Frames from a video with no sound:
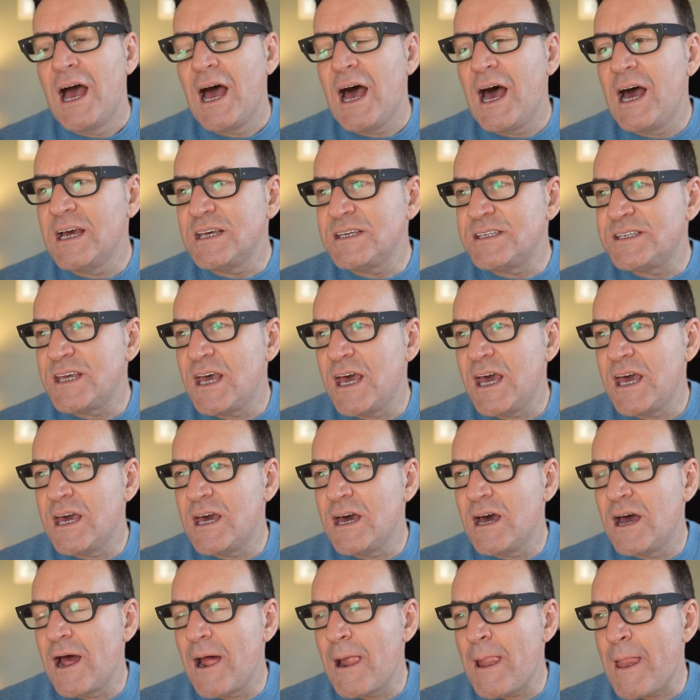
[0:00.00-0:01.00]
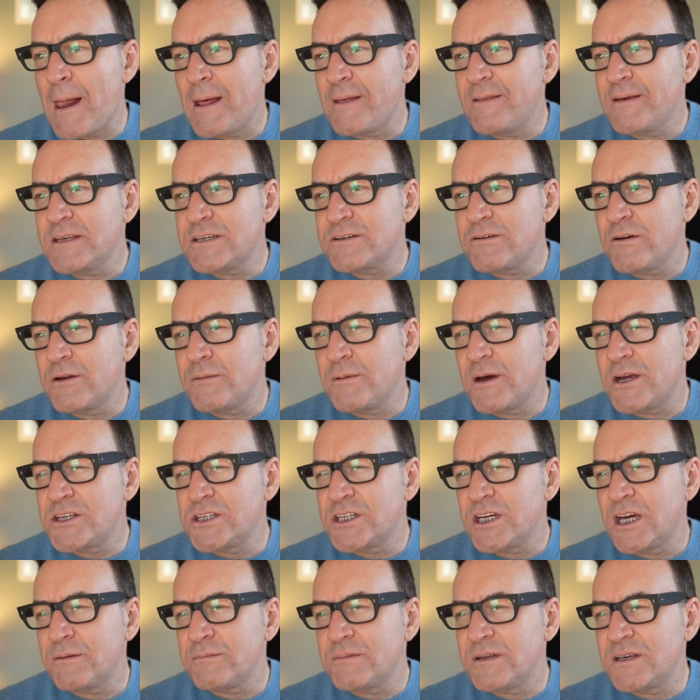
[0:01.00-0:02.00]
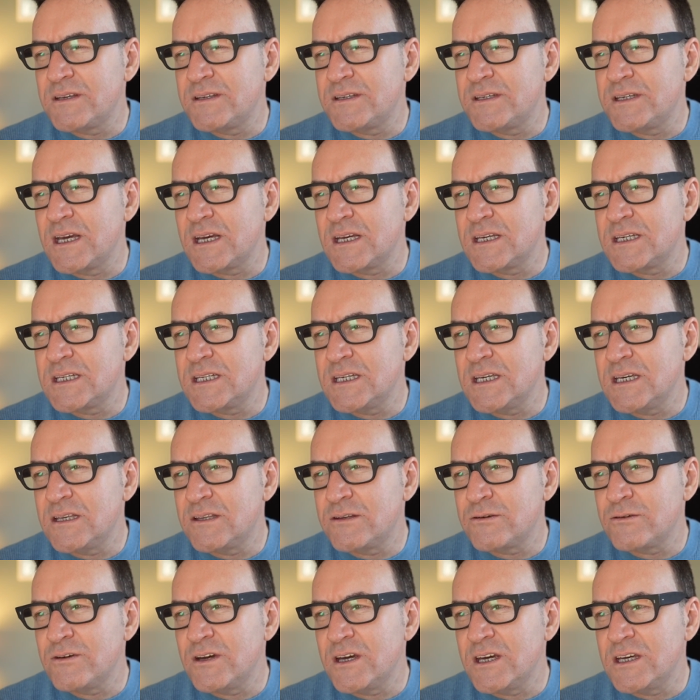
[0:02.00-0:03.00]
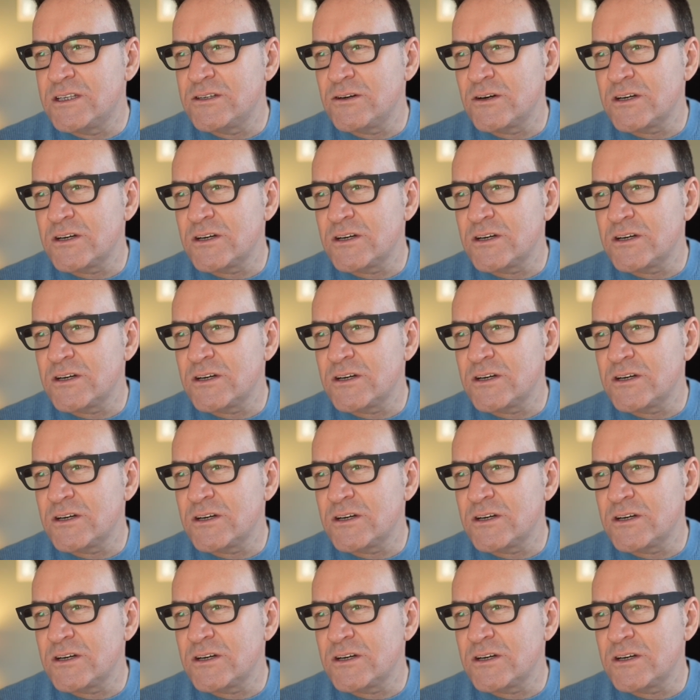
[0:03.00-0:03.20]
Isaiah, I think it's around about chapter 63,